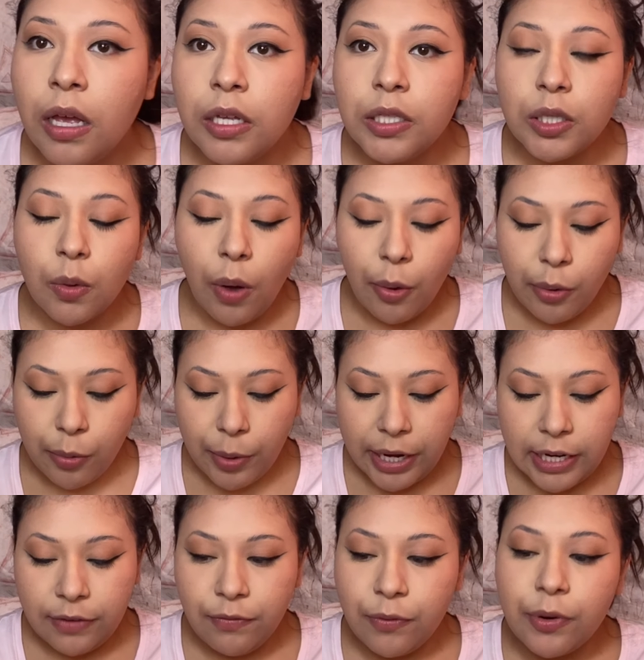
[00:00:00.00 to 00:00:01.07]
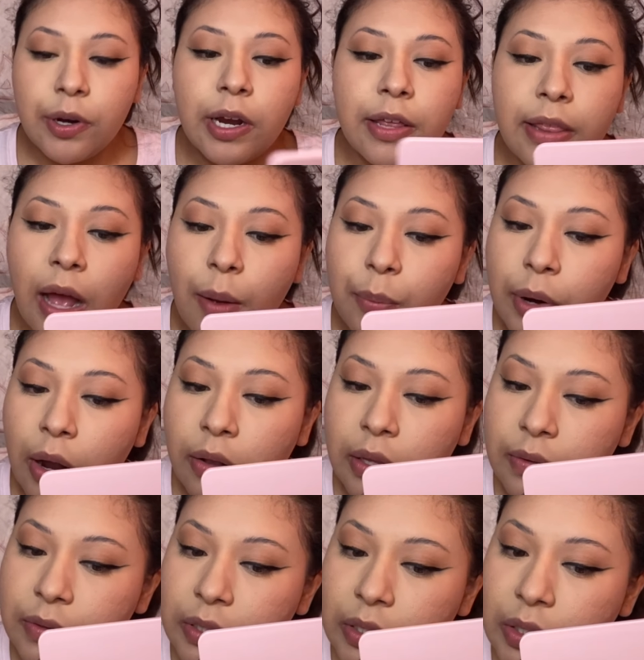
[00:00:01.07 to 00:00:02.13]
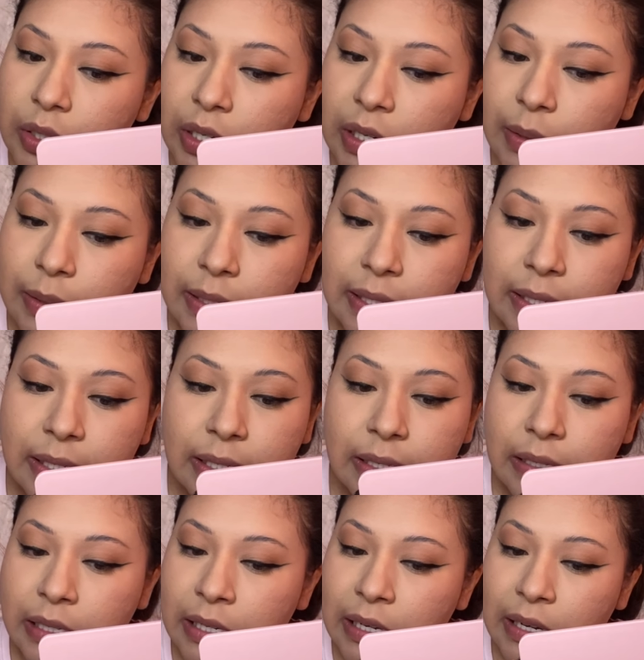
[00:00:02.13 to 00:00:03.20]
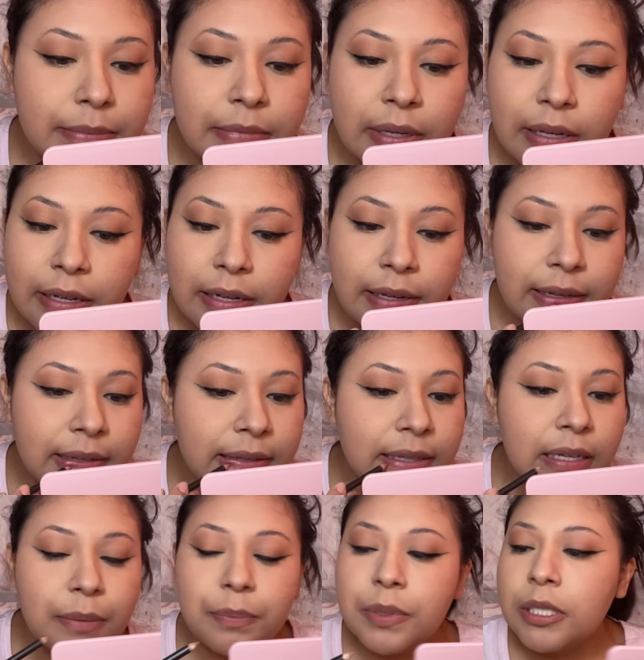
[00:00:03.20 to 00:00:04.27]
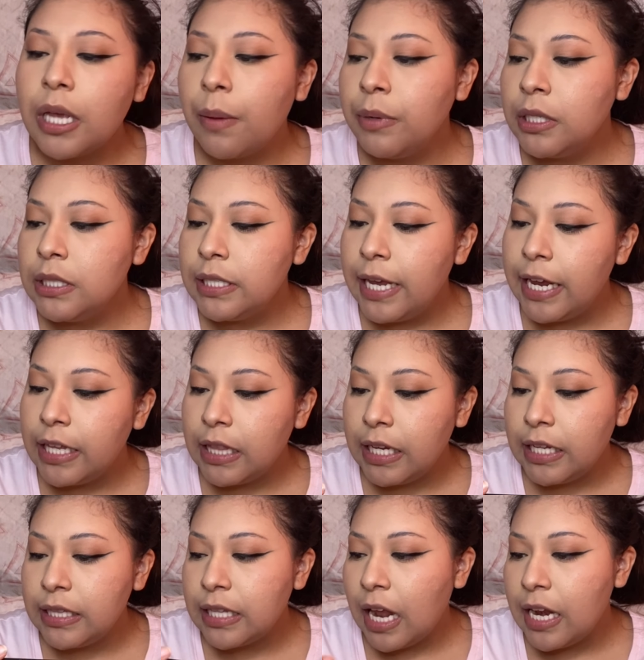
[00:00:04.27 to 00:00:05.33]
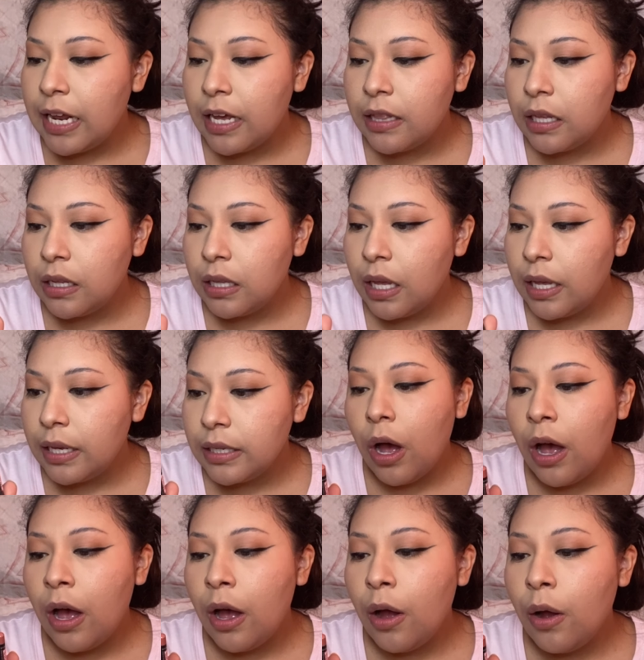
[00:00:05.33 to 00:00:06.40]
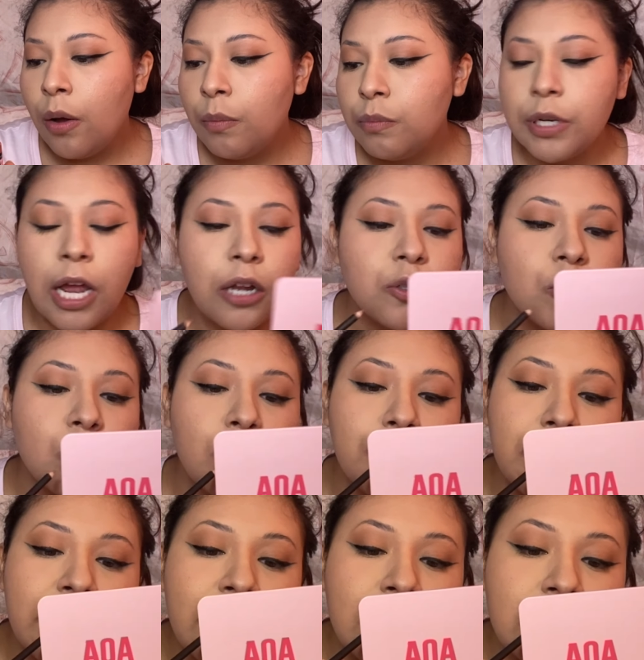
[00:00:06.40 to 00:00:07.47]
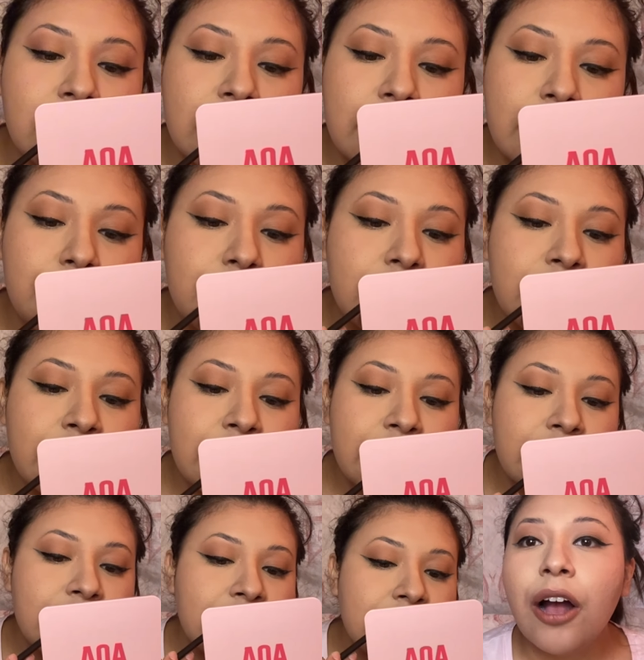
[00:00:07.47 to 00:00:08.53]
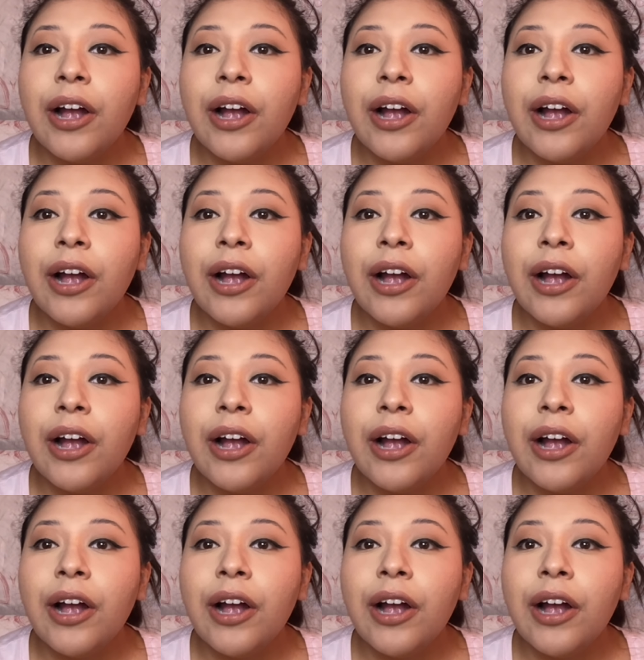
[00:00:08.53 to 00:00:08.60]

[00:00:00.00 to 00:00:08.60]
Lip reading: So while we're waiting for that brow lift to dry, I'm going to start doing my lips. I'm going to take the Thalia Deluxe Natural Beige Lip Liner.